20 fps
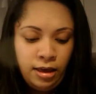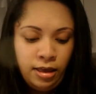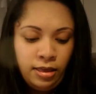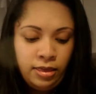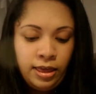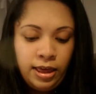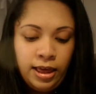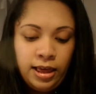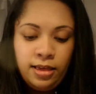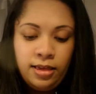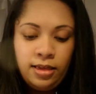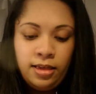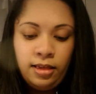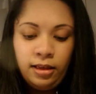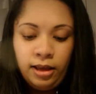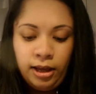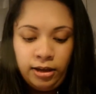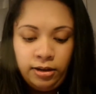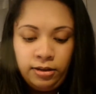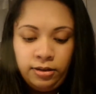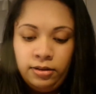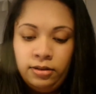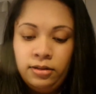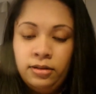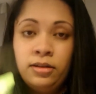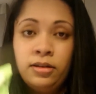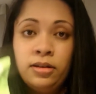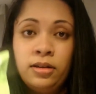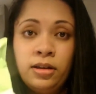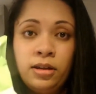These
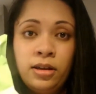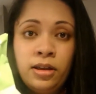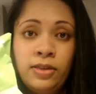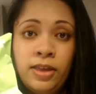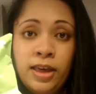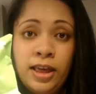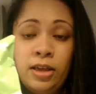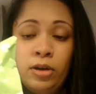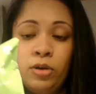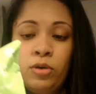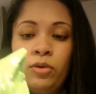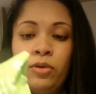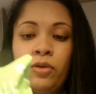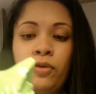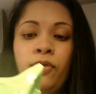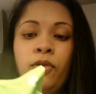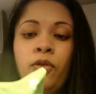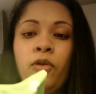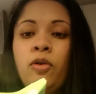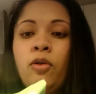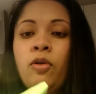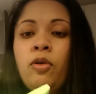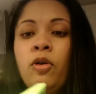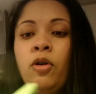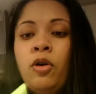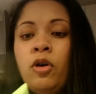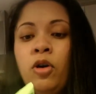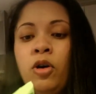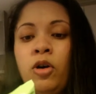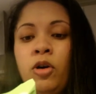are good for
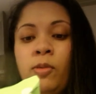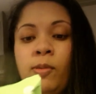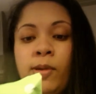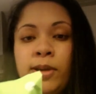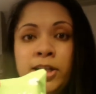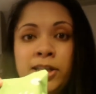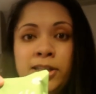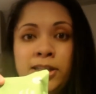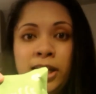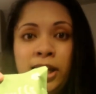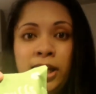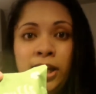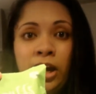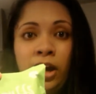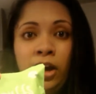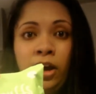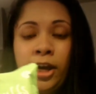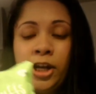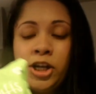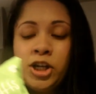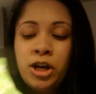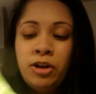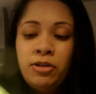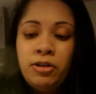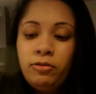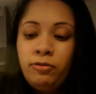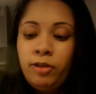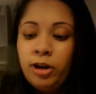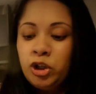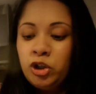when she's sitting in a high chair at
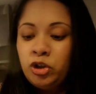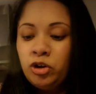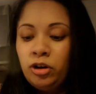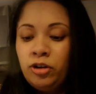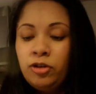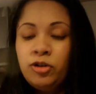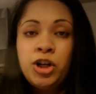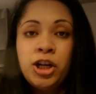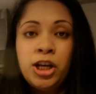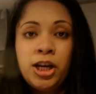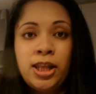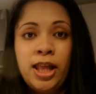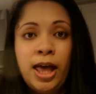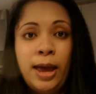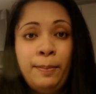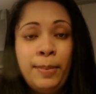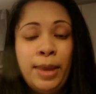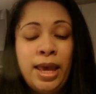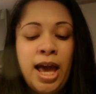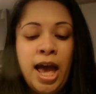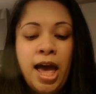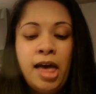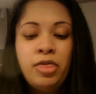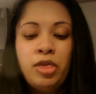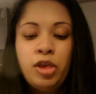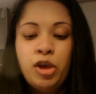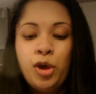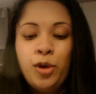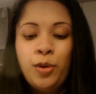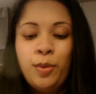a restaurant. She can like pick at
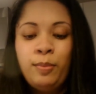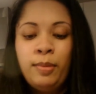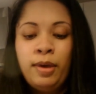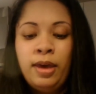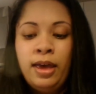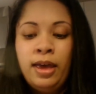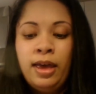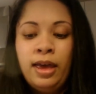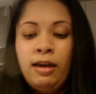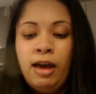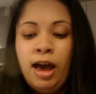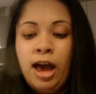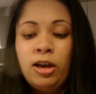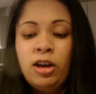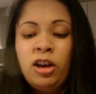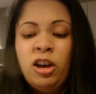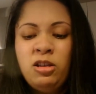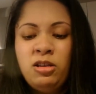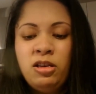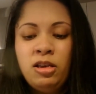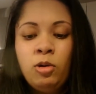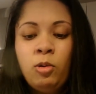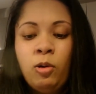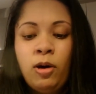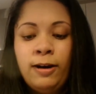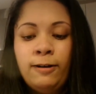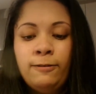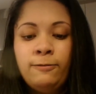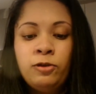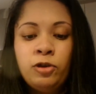them, and because there's
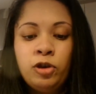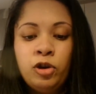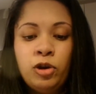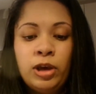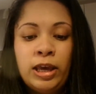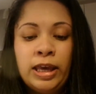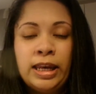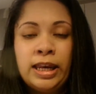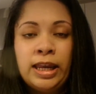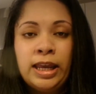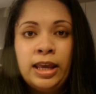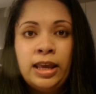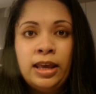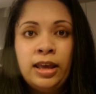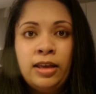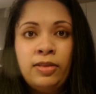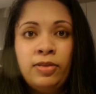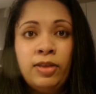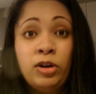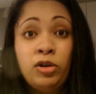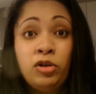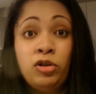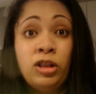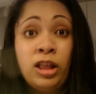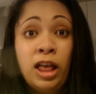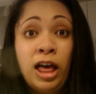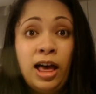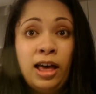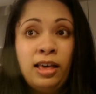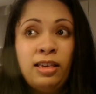quite a few in here, they do
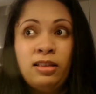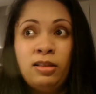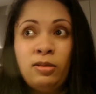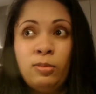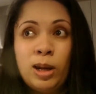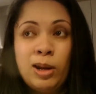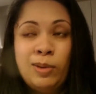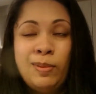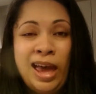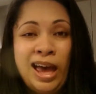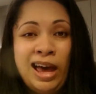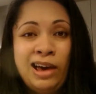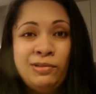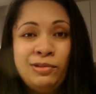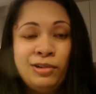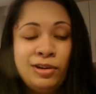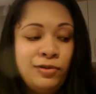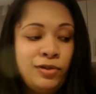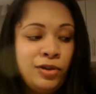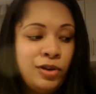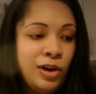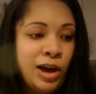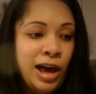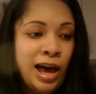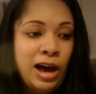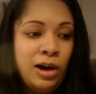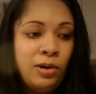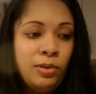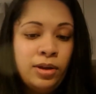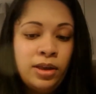last when I'm out for a few
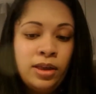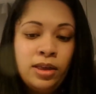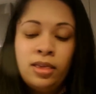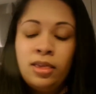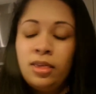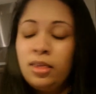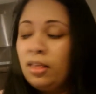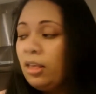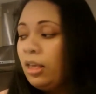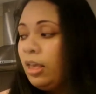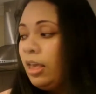hours.